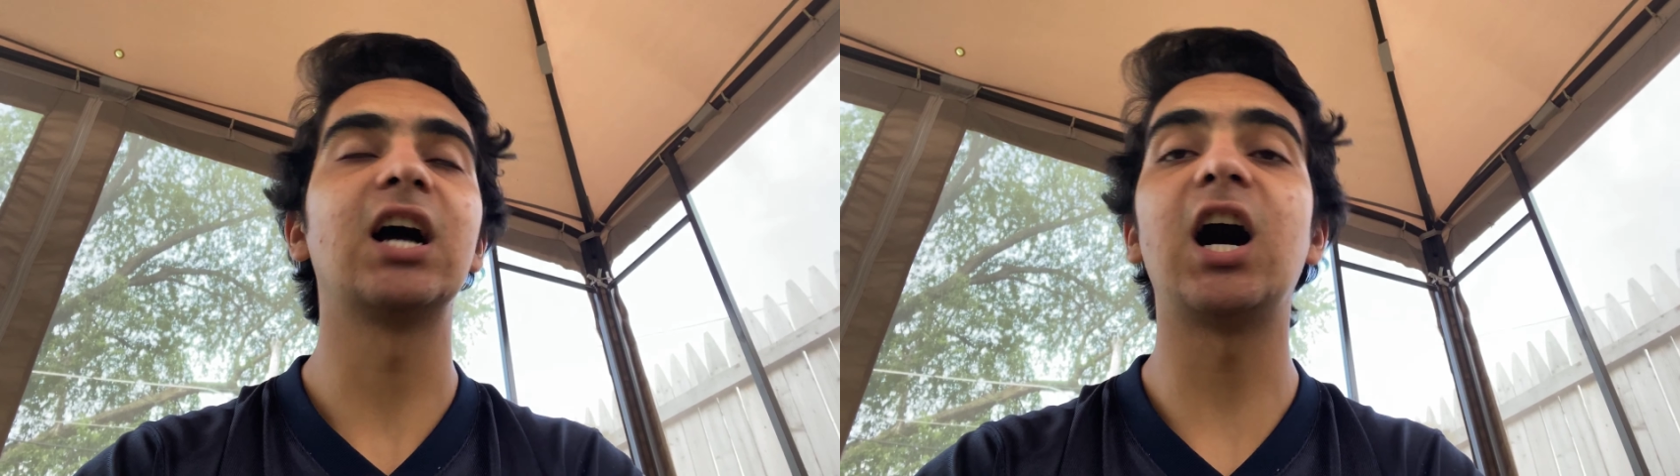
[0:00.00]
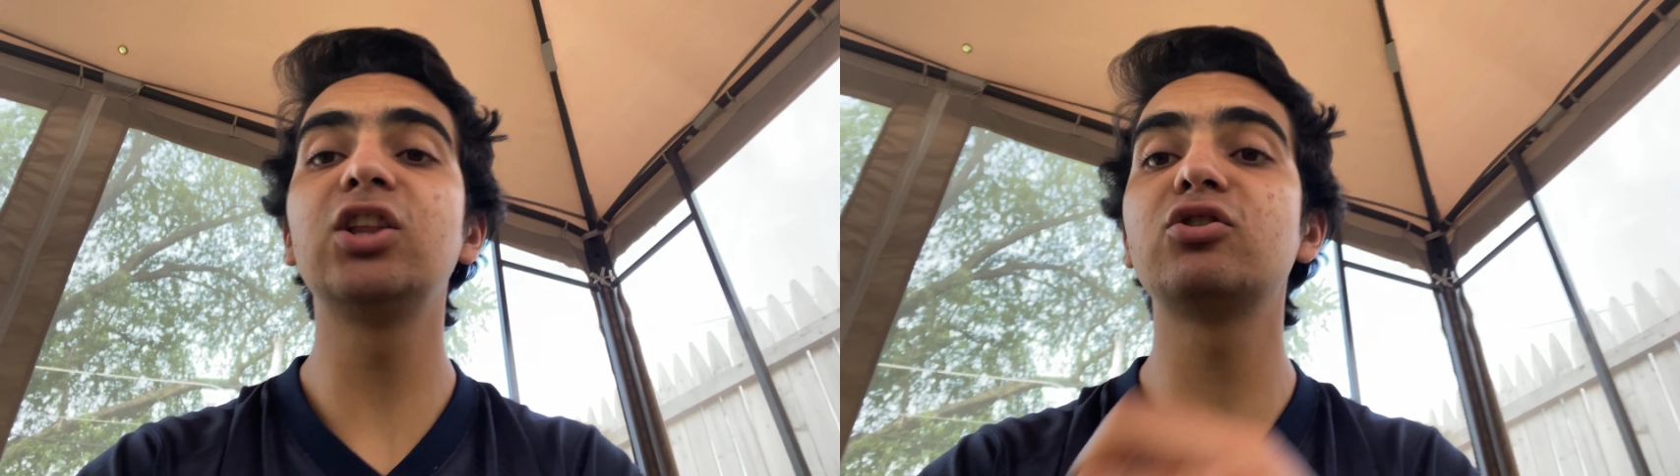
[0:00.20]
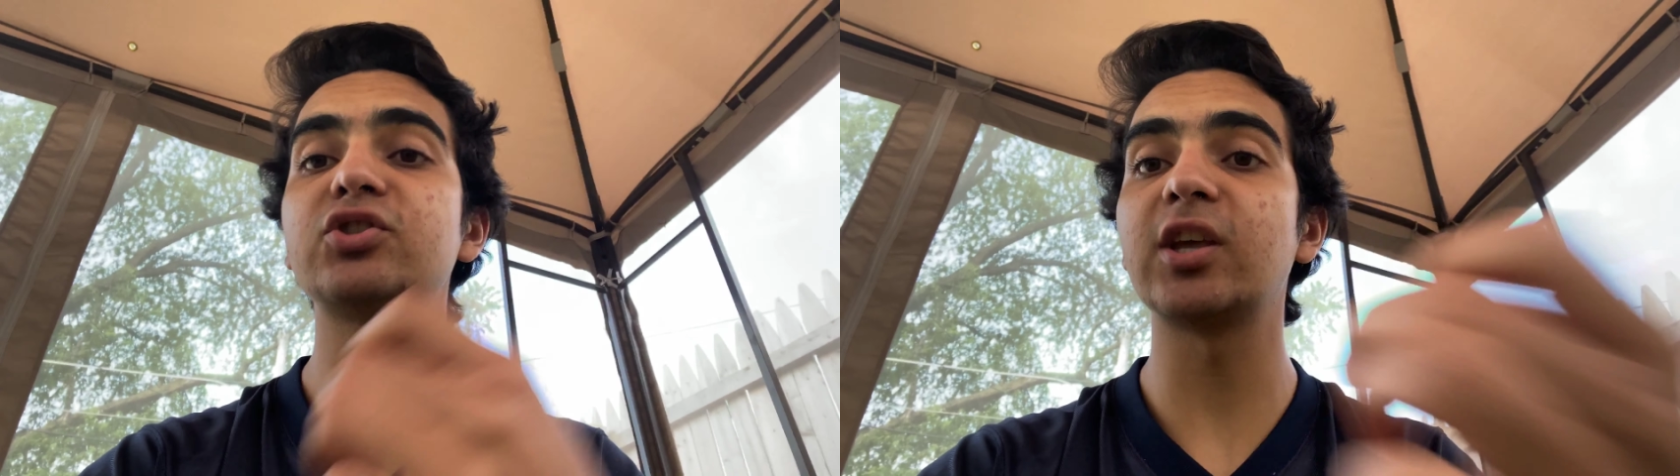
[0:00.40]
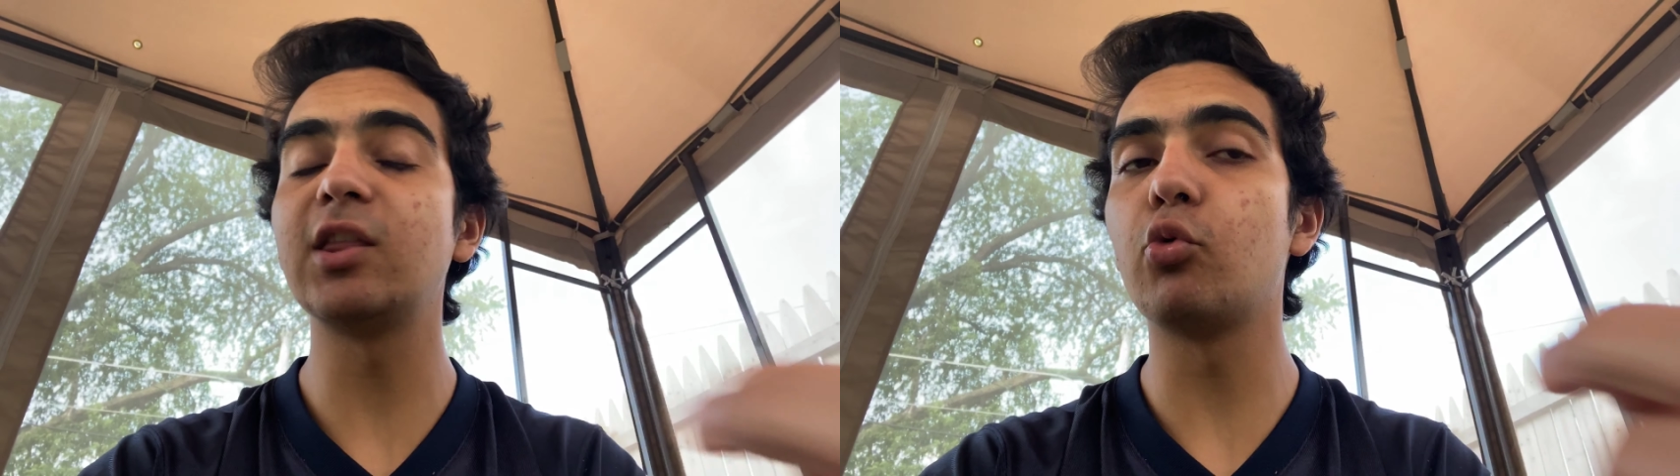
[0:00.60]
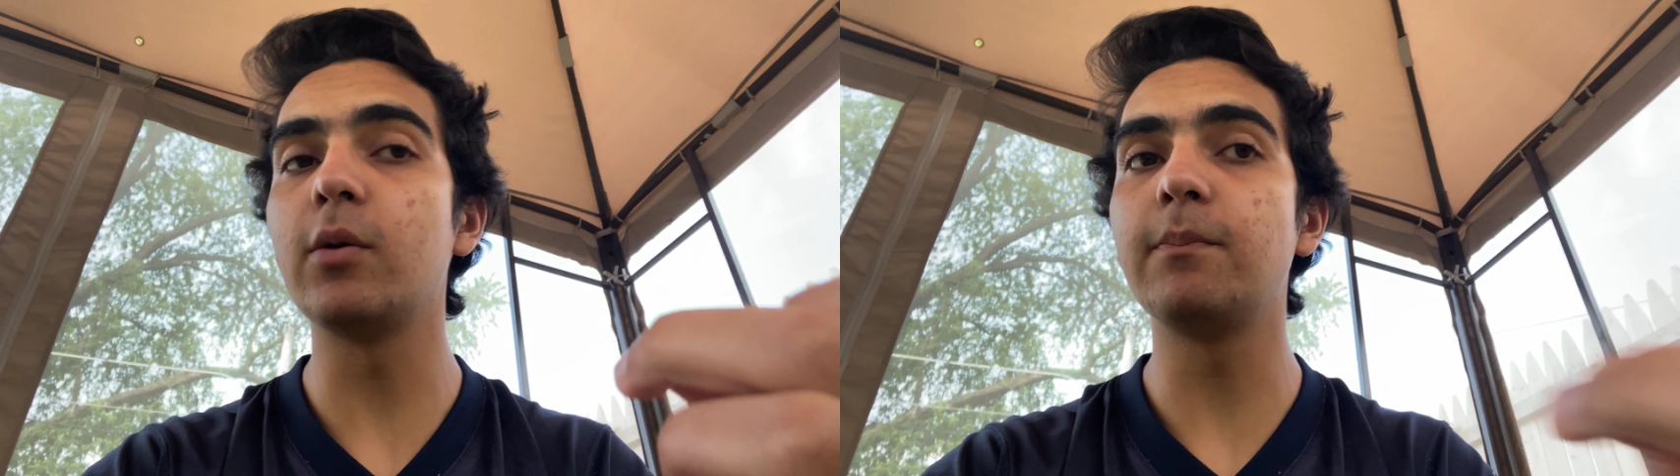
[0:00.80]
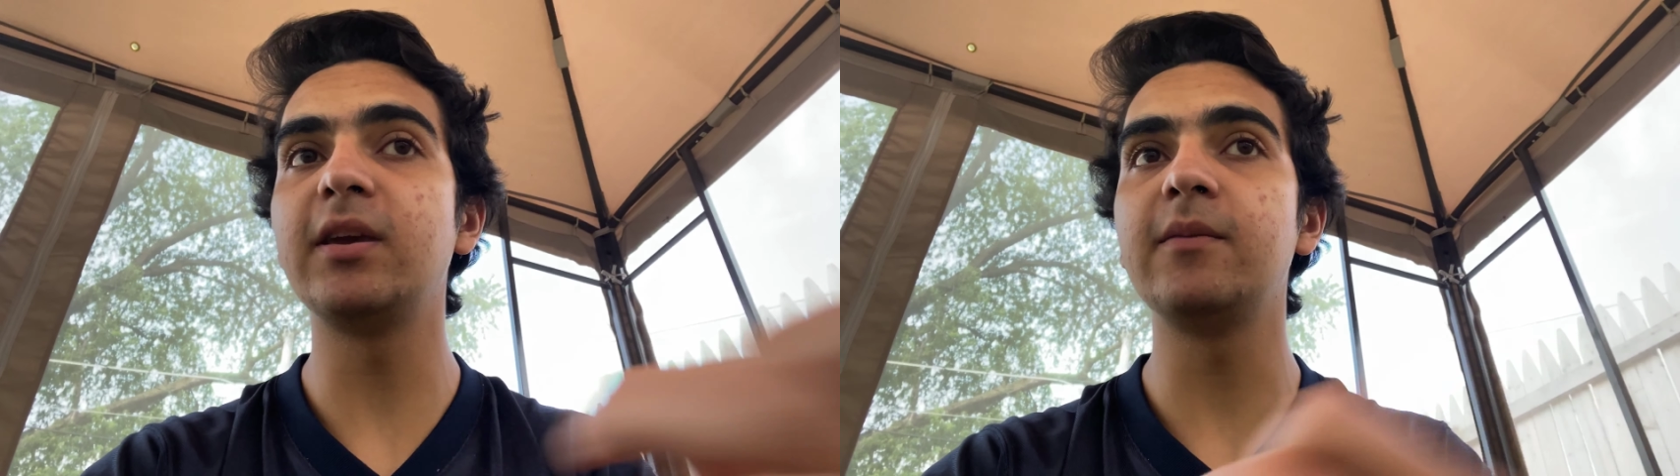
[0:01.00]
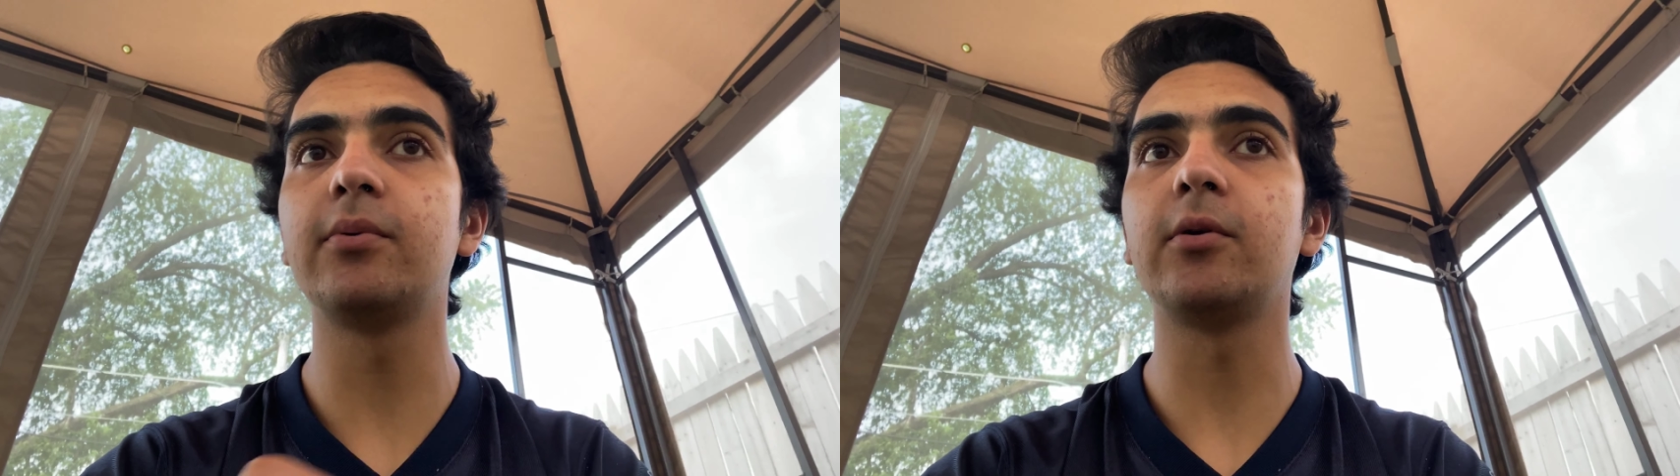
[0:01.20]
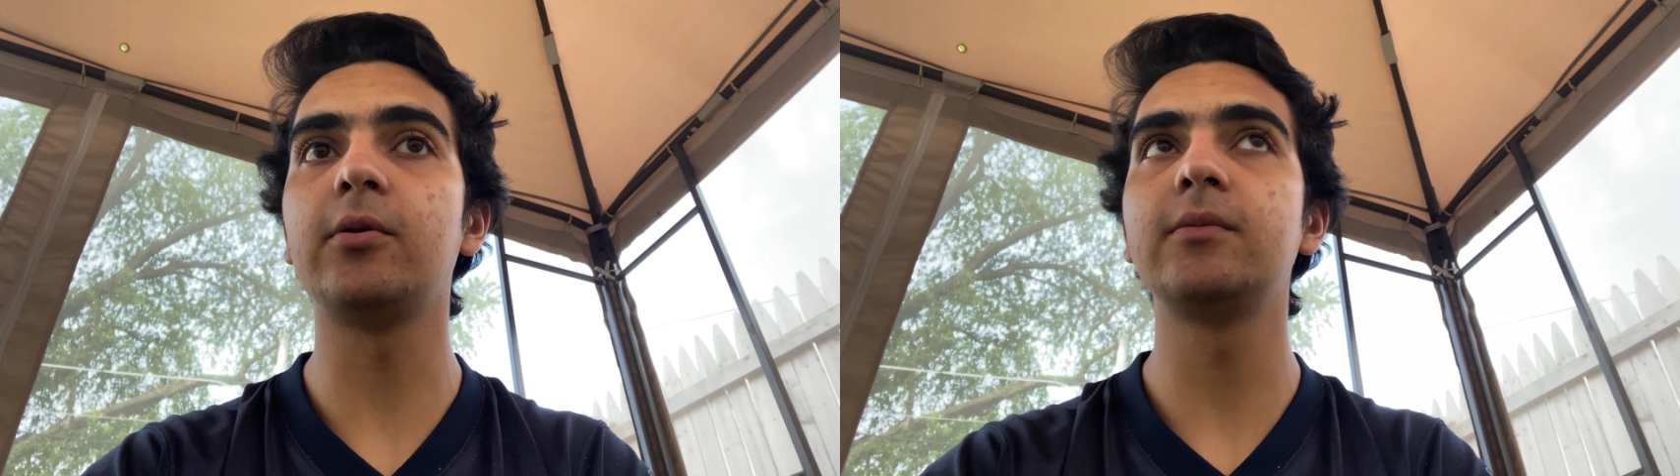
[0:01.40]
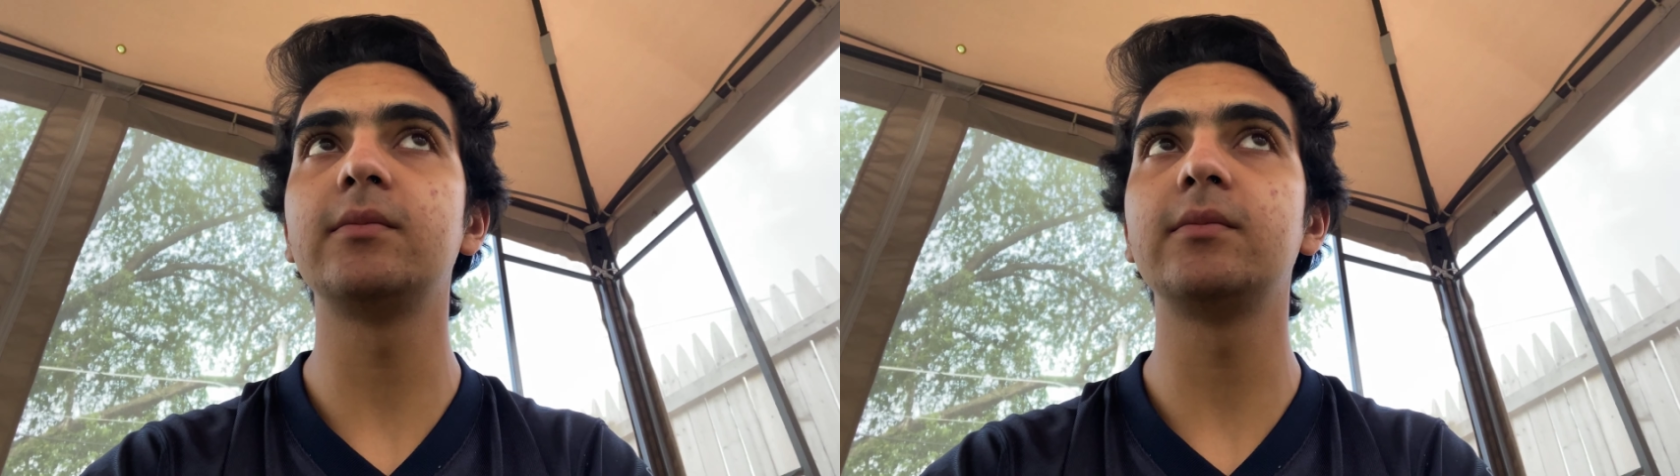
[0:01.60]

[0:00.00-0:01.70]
understanding what people